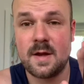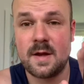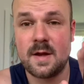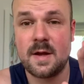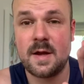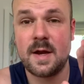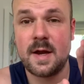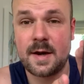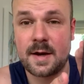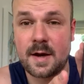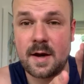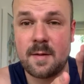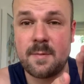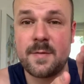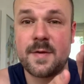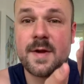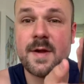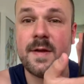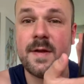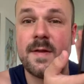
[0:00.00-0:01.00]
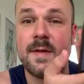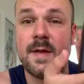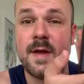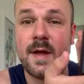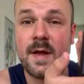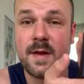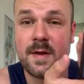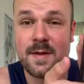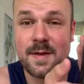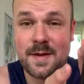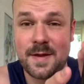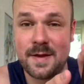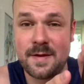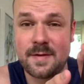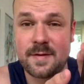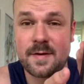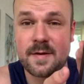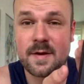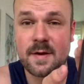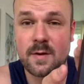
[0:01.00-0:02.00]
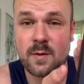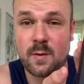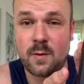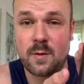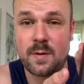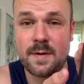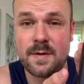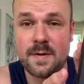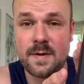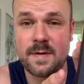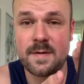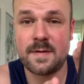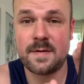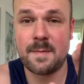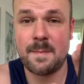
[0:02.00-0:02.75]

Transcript: It comes in this gorgeous